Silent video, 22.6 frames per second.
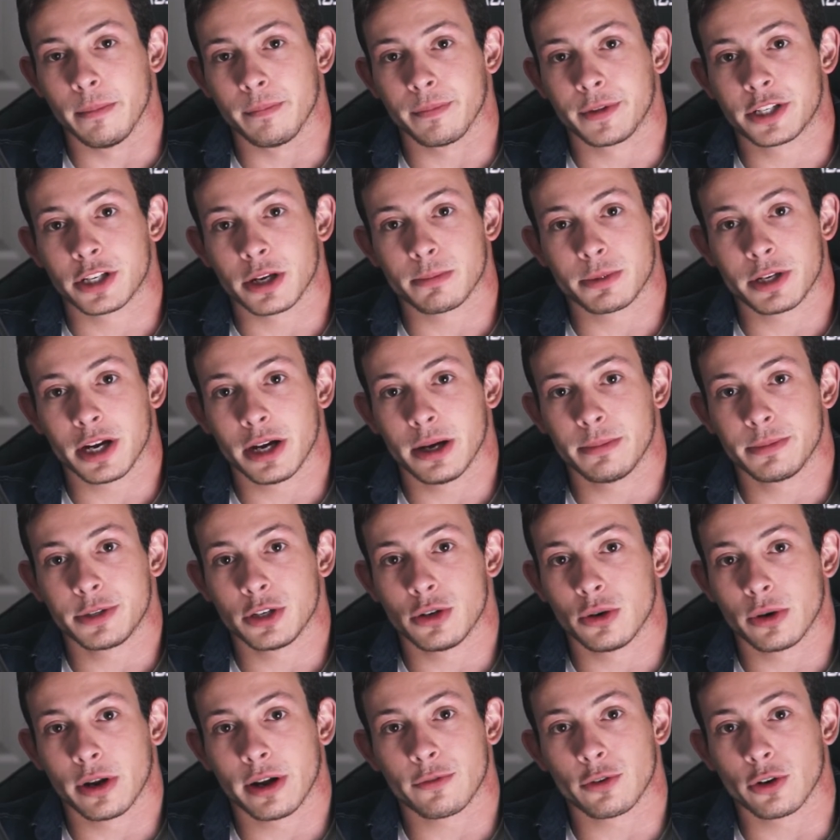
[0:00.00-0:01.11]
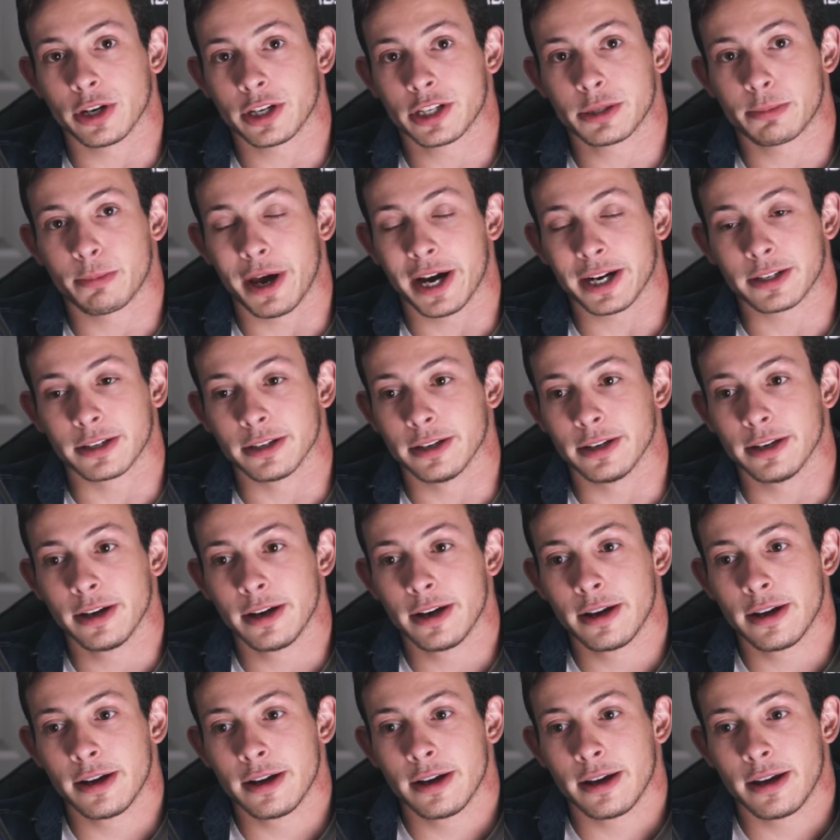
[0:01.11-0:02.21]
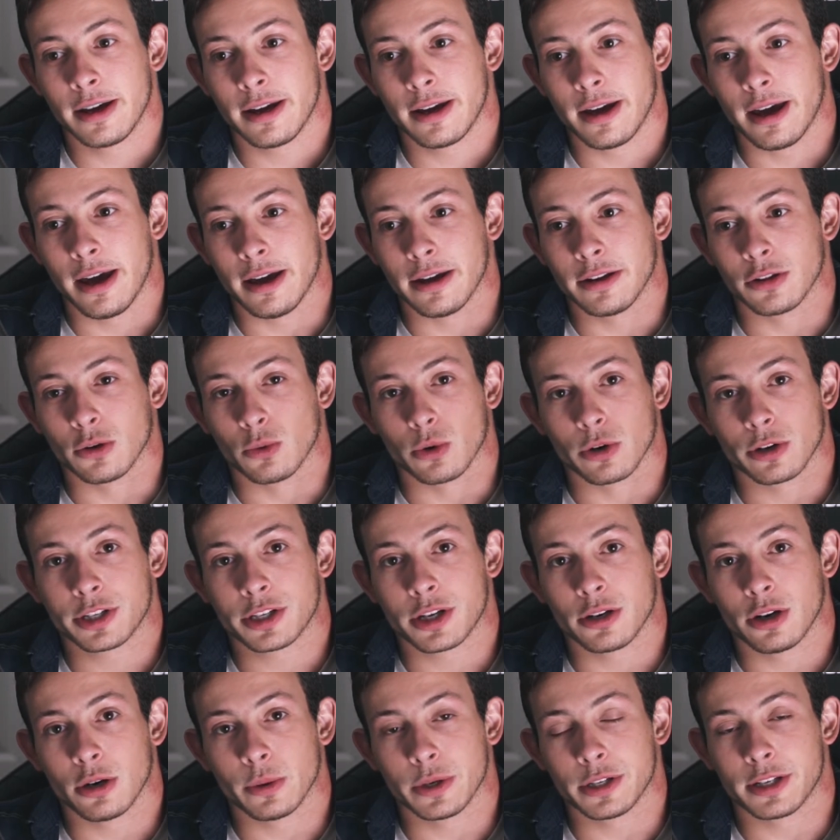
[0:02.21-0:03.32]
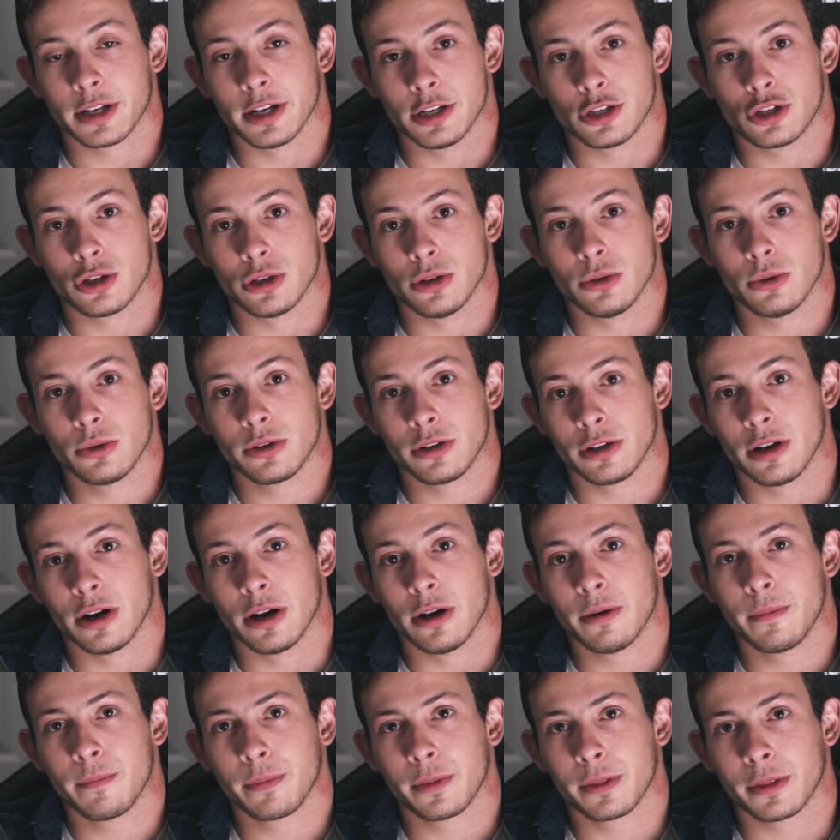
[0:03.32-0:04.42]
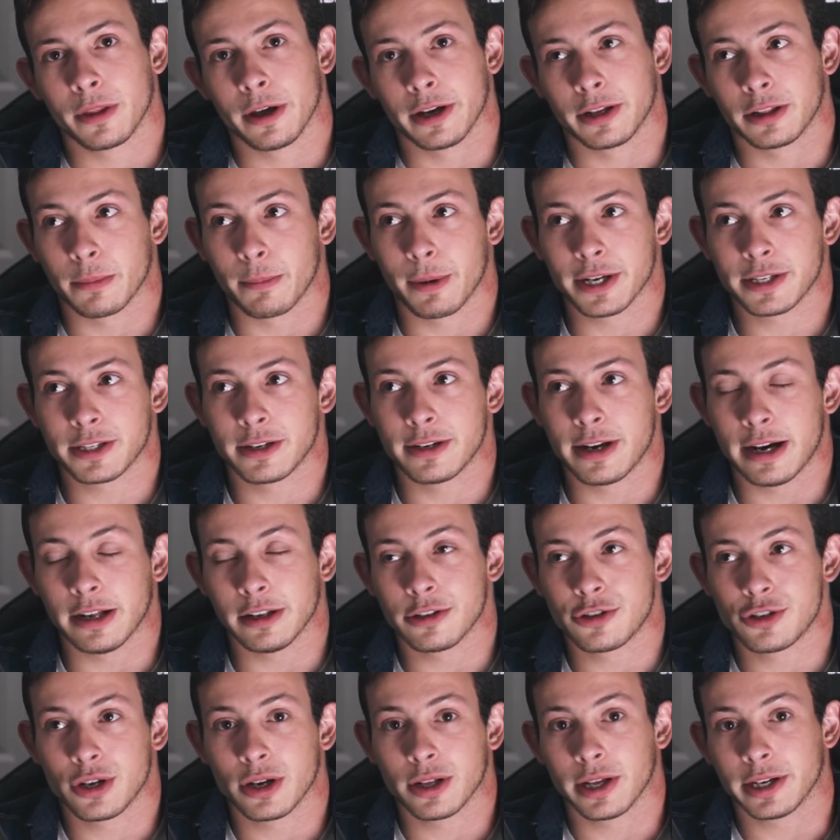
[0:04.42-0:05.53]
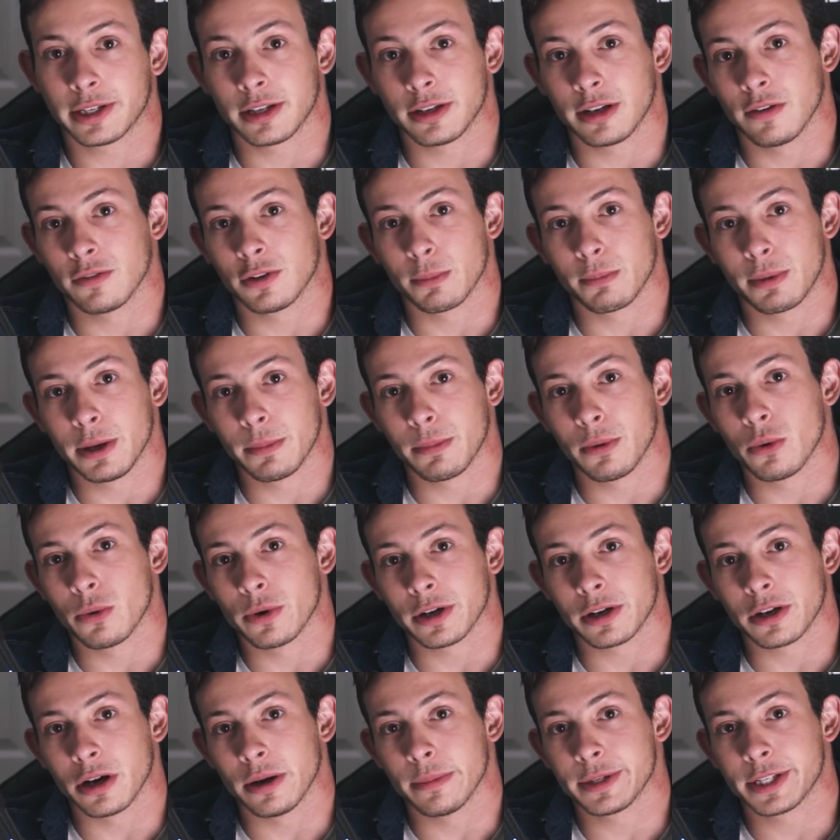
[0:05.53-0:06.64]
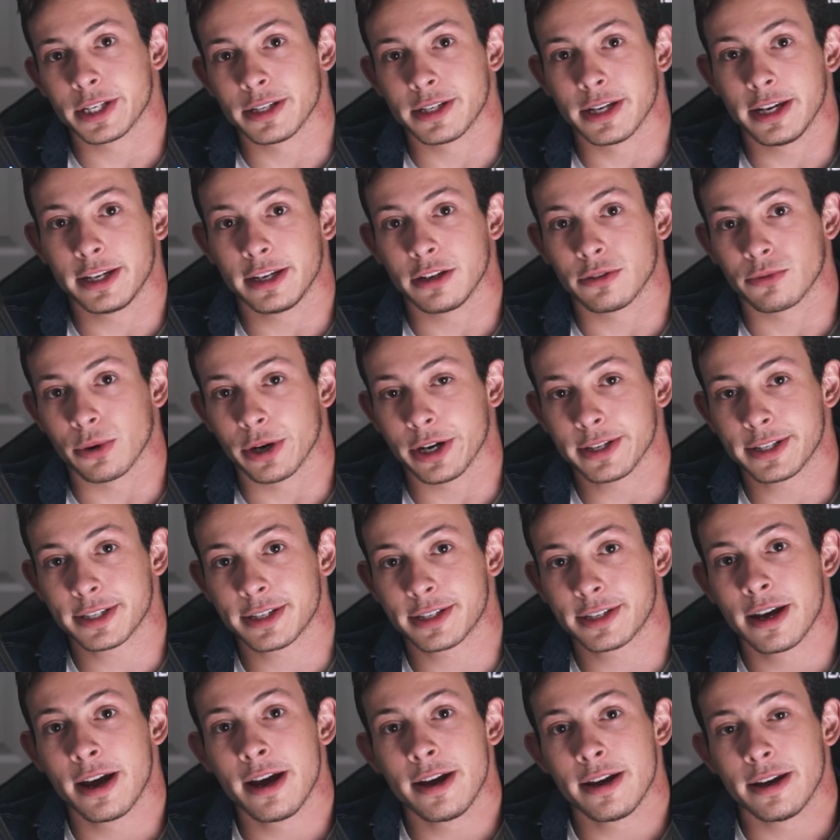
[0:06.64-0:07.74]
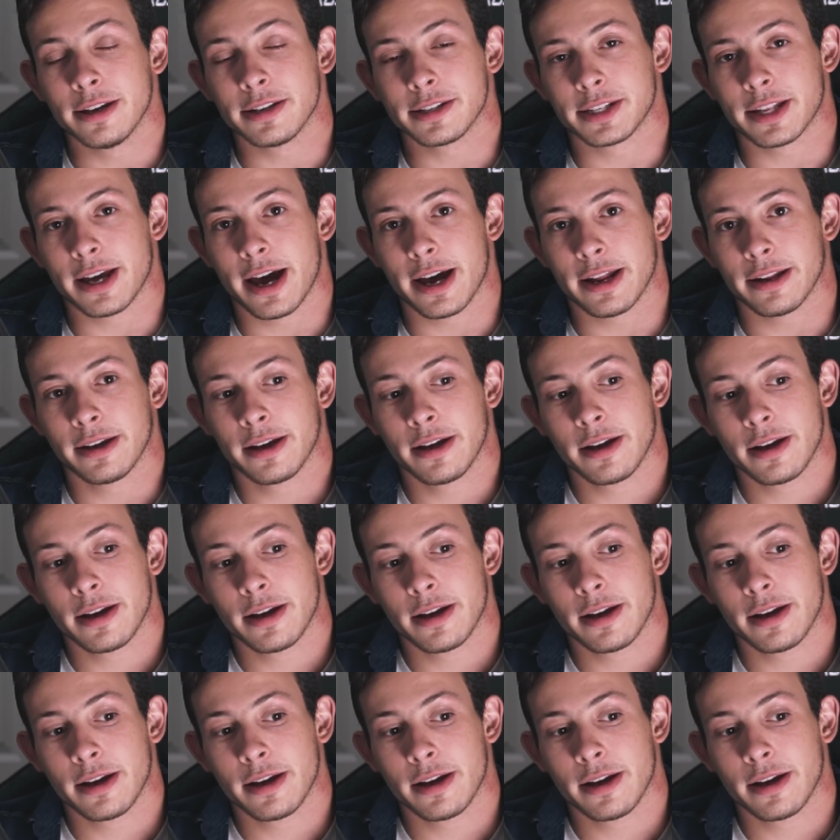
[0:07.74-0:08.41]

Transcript: Sometimes you don't ever expect it, and the worst can always hit you. You know, like the best analogy I like to give to people when it comes to taking risks is that